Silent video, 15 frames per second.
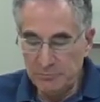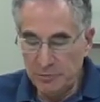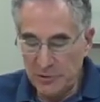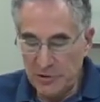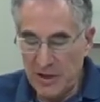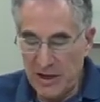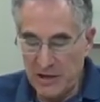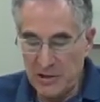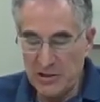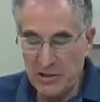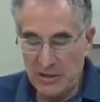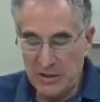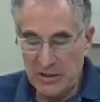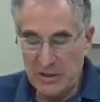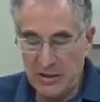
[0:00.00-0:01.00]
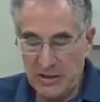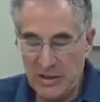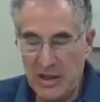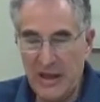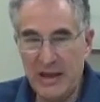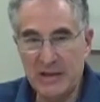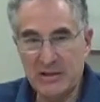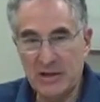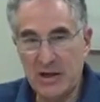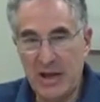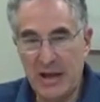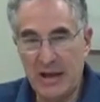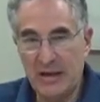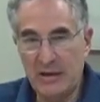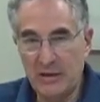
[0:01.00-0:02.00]
protection and as an
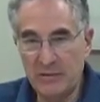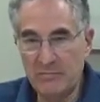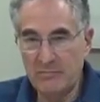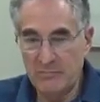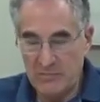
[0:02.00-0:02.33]
added